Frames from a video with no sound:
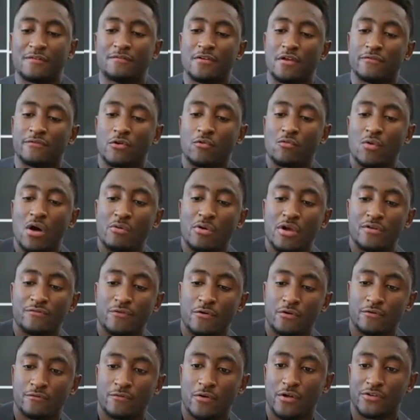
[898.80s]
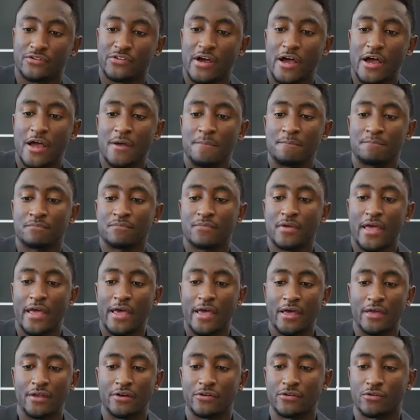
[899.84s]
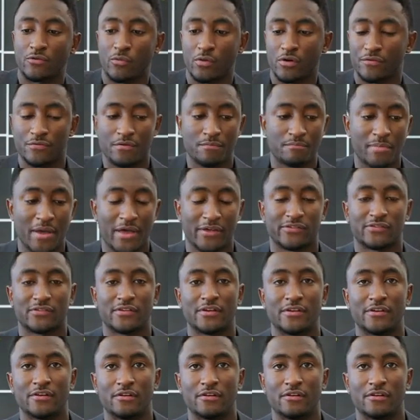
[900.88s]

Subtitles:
my favorite Huawei phone of all time, and one of the best